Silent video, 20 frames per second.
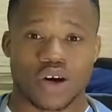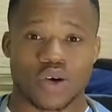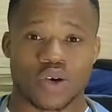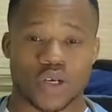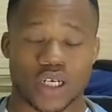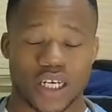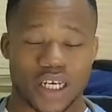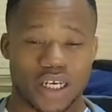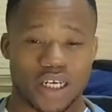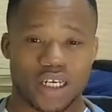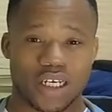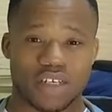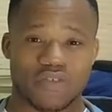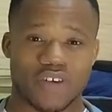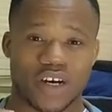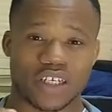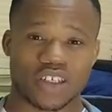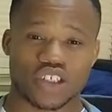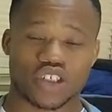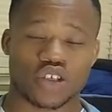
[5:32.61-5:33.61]
okay
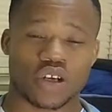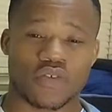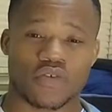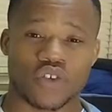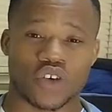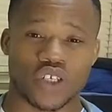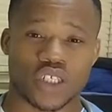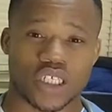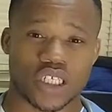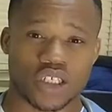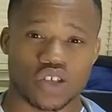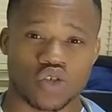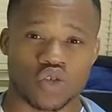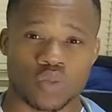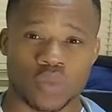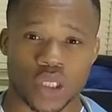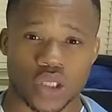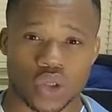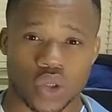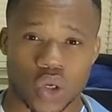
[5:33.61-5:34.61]
foundation of nursing
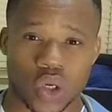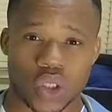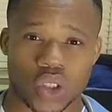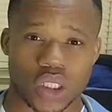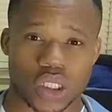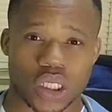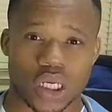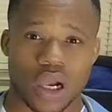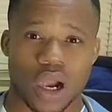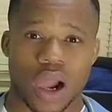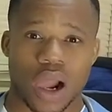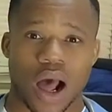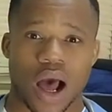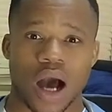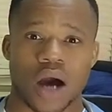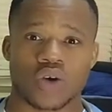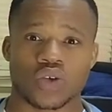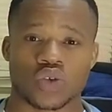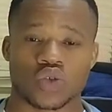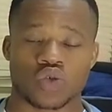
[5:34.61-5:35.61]
you'll be taught
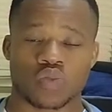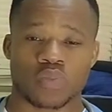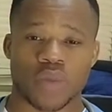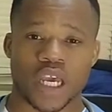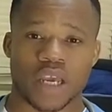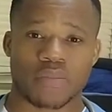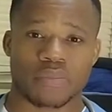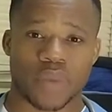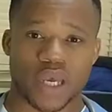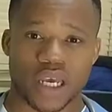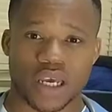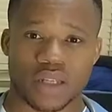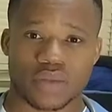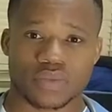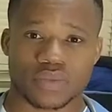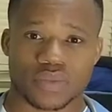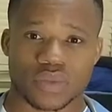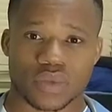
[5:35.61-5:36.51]
how to make bed